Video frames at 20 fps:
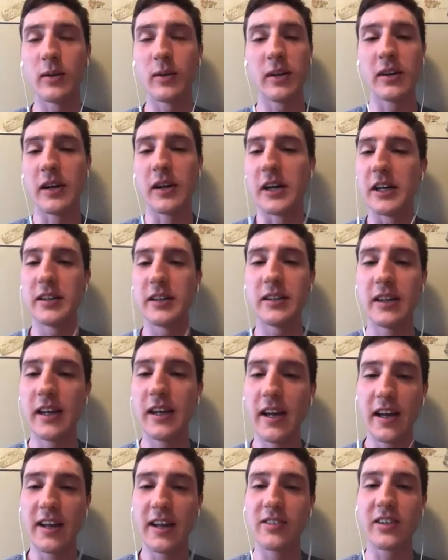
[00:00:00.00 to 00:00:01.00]

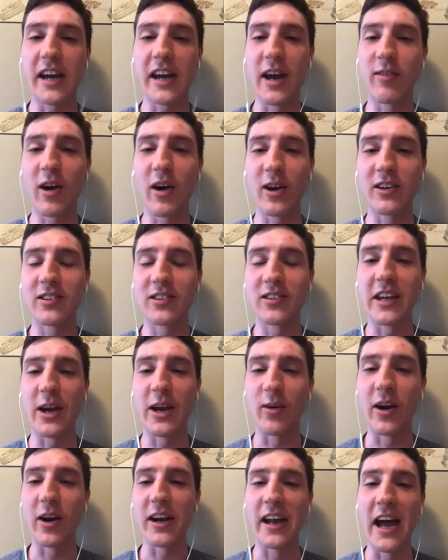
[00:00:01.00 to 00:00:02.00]
It's kind of hard to say
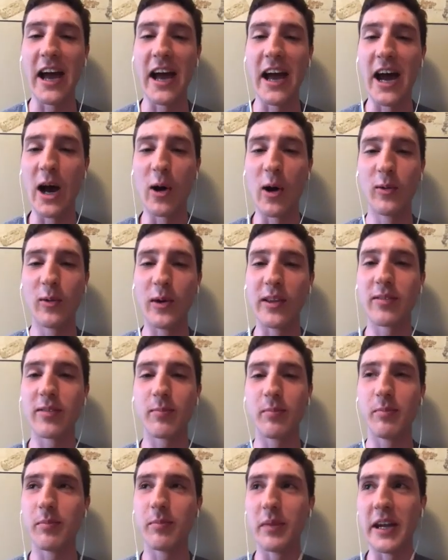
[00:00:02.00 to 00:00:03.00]
right now with
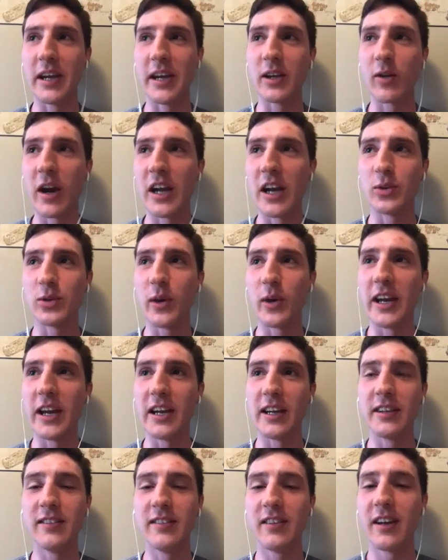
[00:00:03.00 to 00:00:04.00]
being graduated.